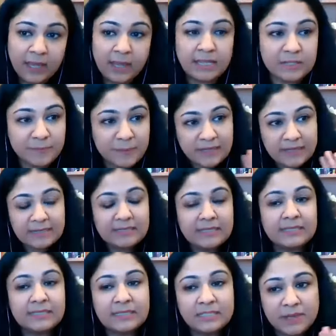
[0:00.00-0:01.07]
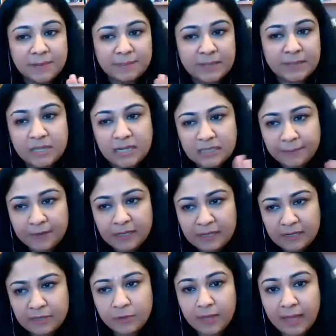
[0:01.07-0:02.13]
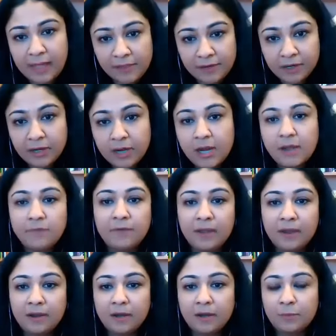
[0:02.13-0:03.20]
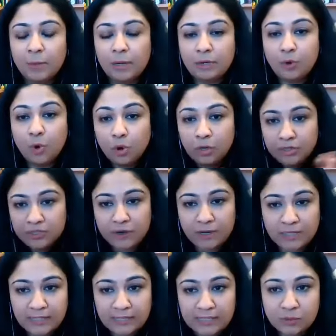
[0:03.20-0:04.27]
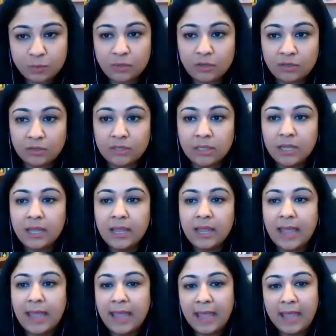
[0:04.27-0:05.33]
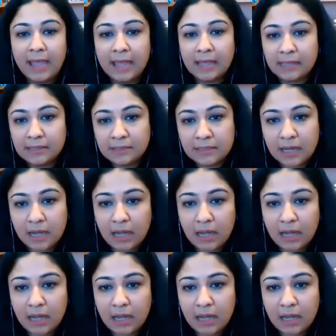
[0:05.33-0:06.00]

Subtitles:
Is building this subjectivity together where we're co-constructing this world and